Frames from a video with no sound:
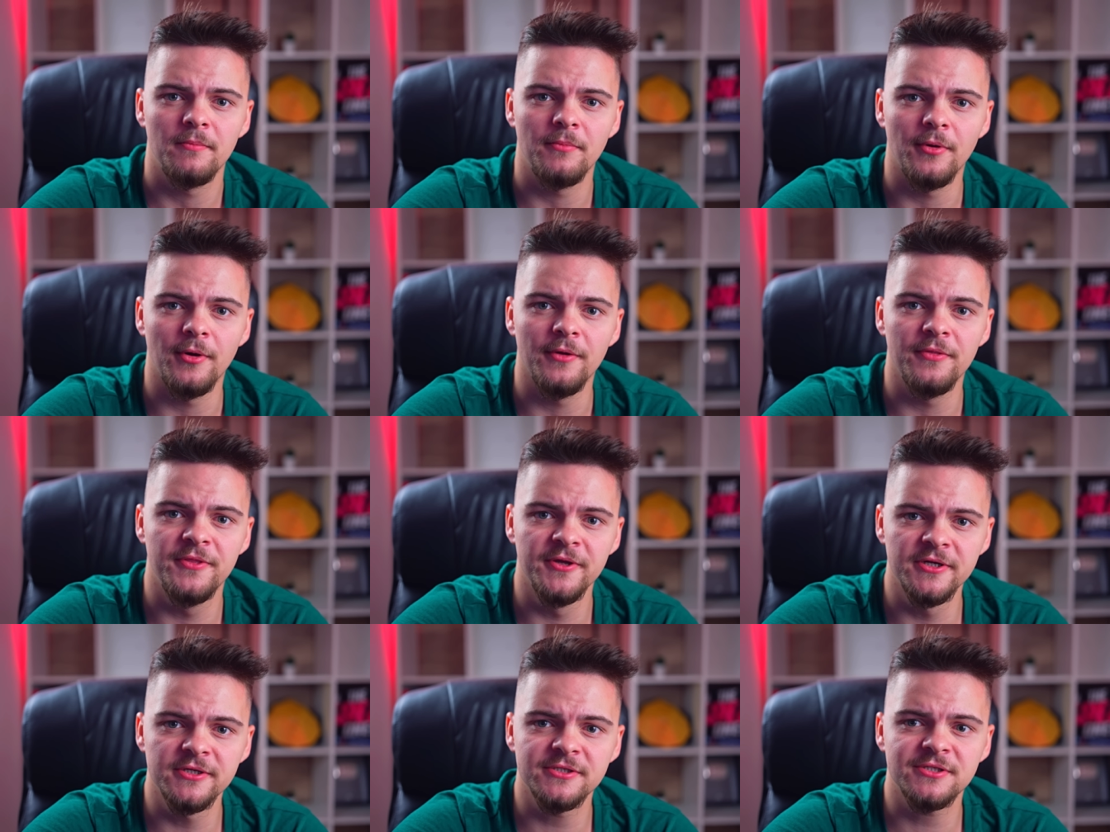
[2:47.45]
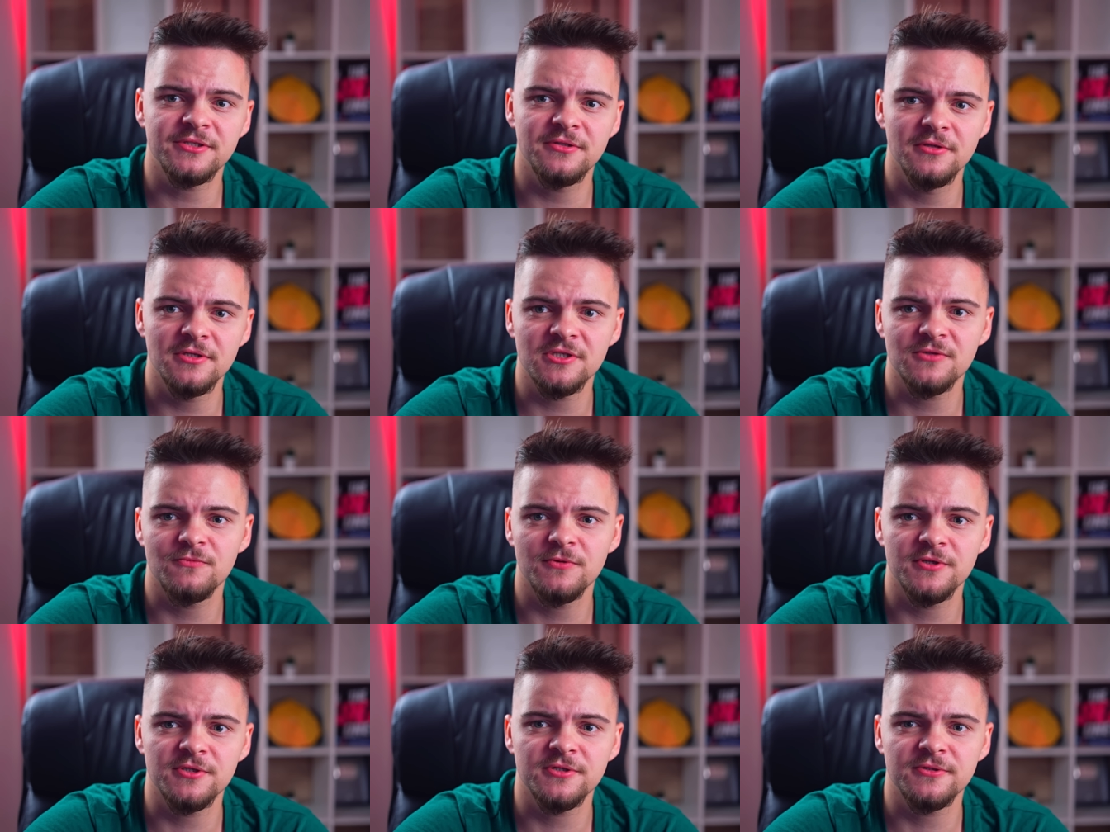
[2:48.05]
But this,
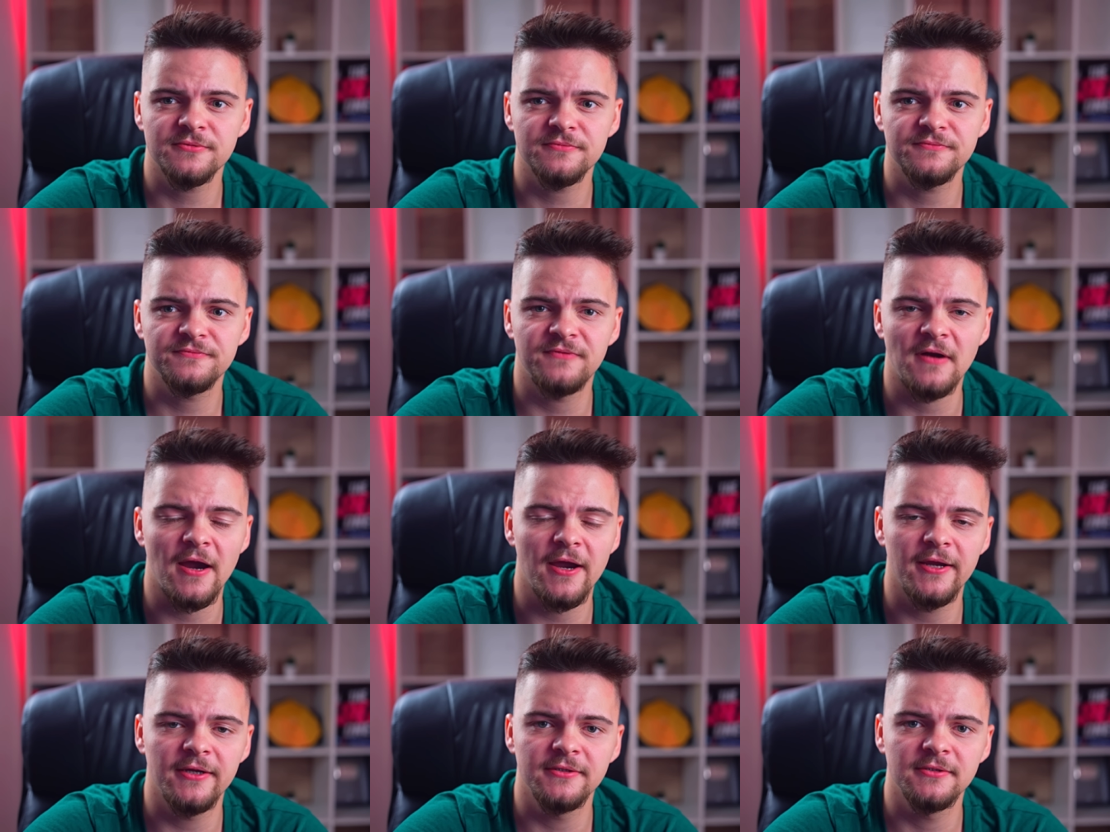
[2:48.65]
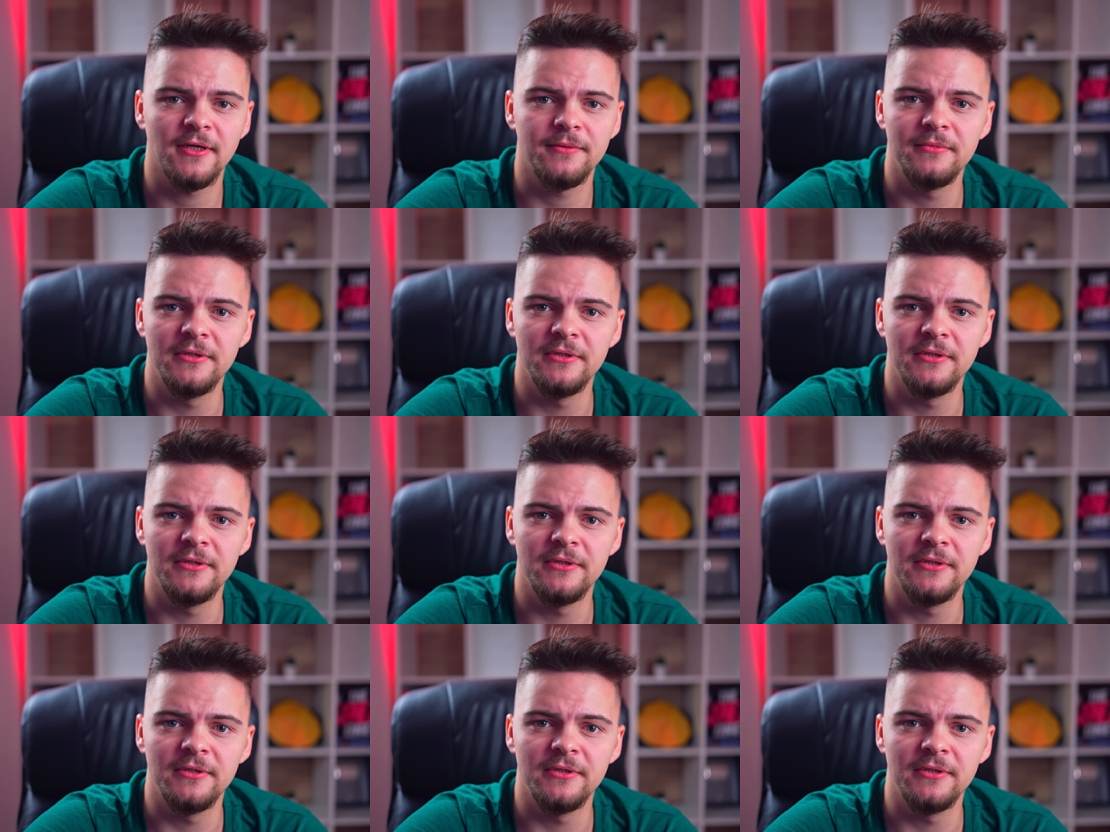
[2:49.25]
this was fine.